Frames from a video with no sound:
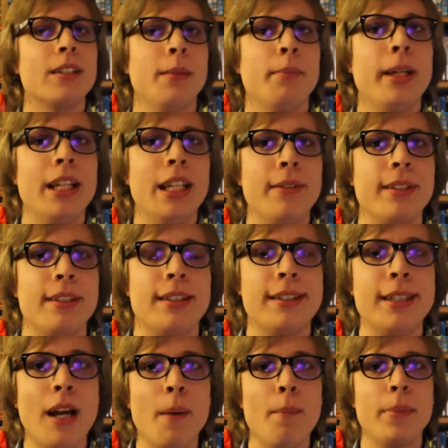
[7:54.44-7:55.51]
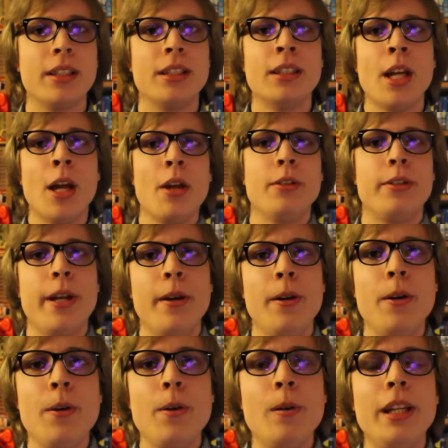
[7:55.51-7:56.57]
cost a bit. Leave a sub.
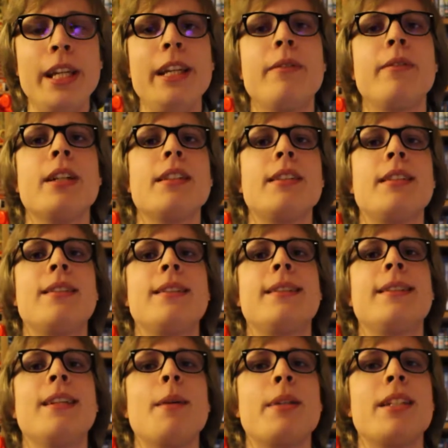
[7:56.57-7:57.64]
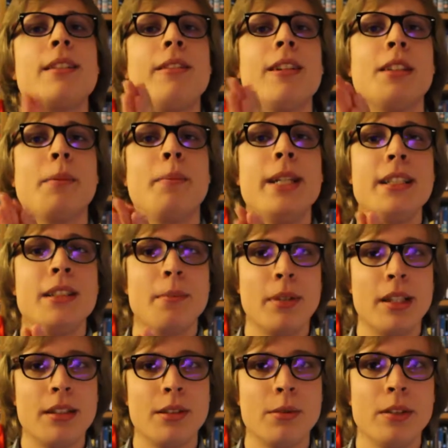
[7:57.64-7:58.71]
Do leave a sub. It doesn't cost a bit.
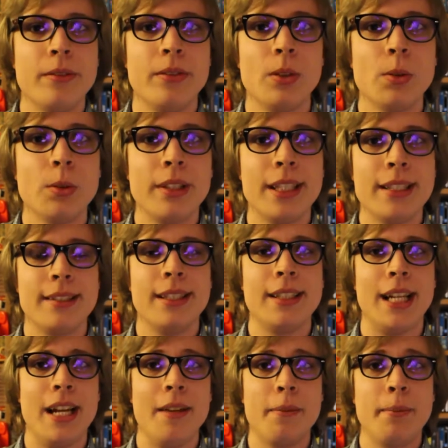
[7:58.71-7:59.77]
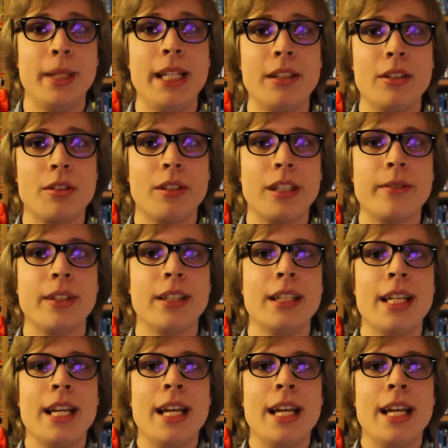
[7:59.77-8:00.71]
But with all that said, I have been the driver.